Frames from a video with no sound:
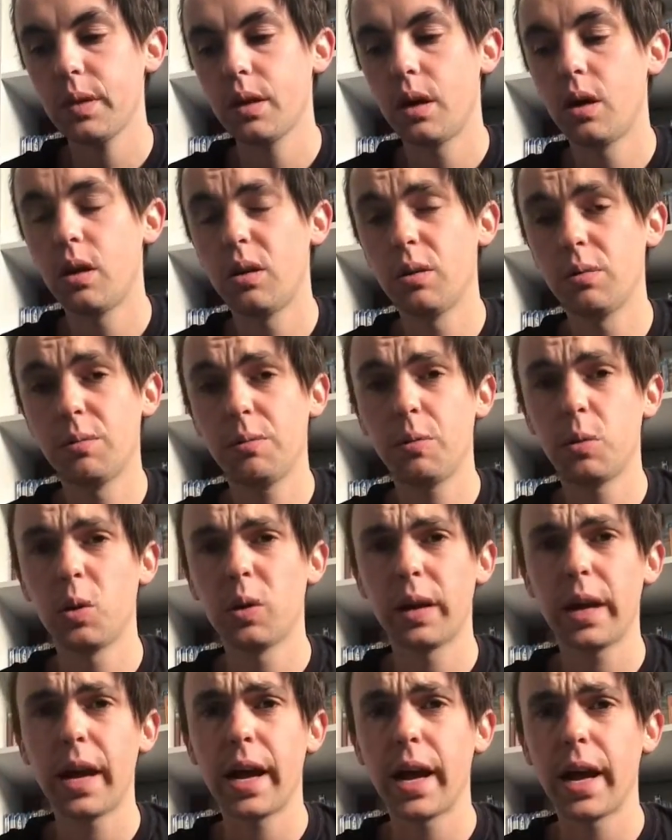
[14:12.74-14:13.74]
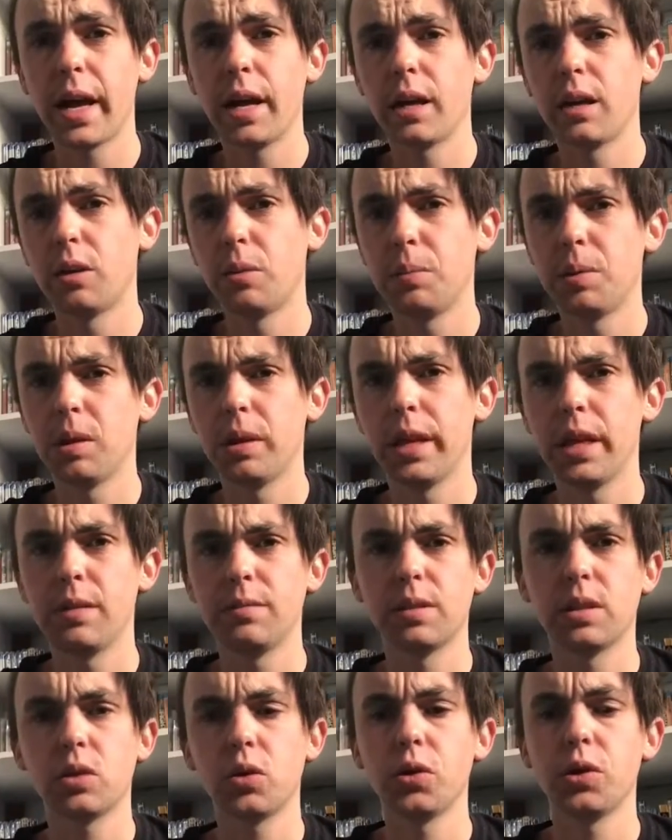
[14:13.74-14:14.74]
on 4K, and I
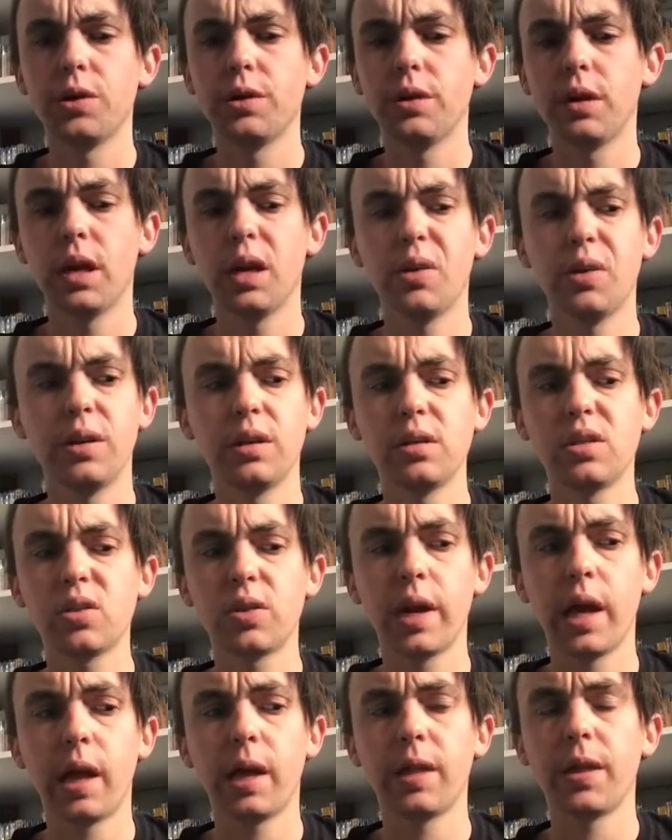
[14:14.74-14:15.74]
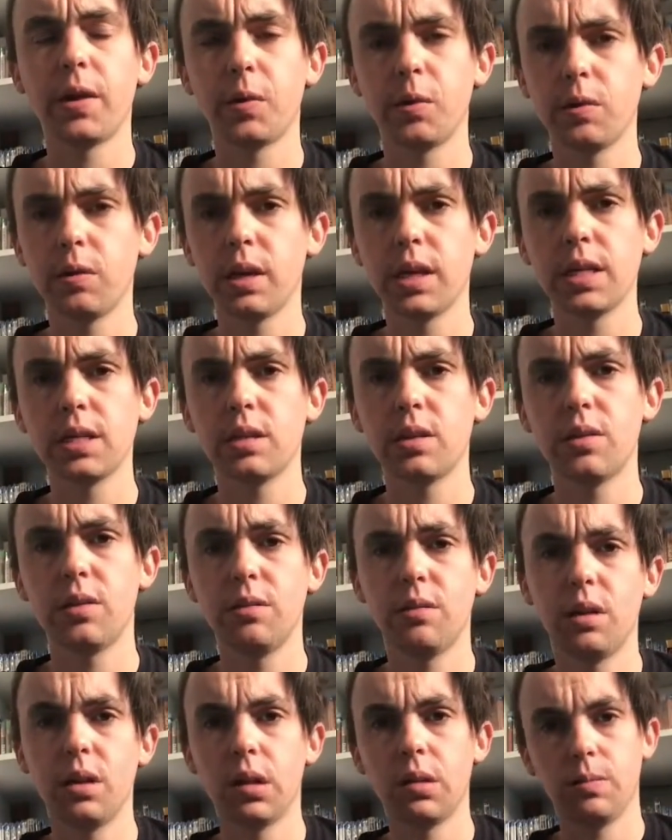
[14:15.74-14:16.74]
believe soon here in Australia they're
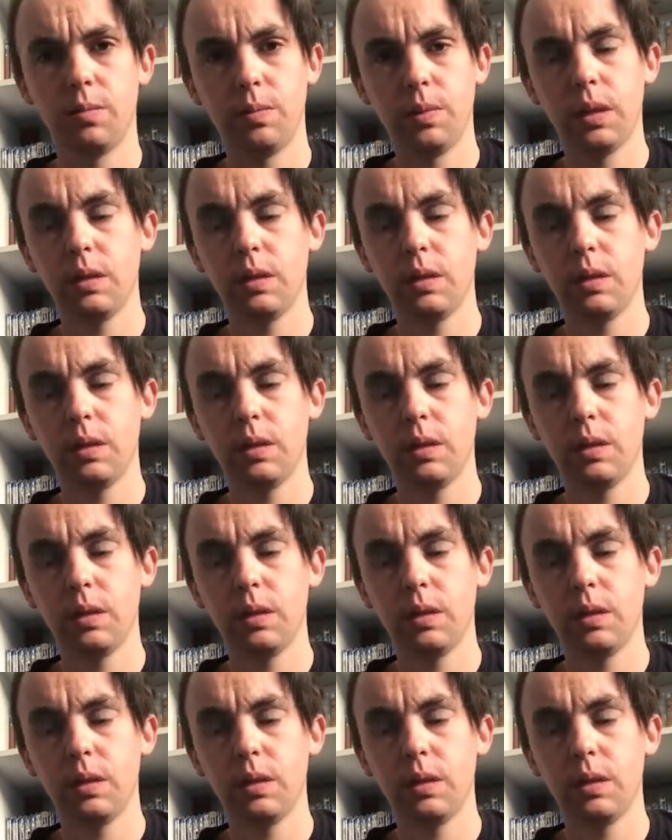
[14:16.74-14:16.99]
releasing the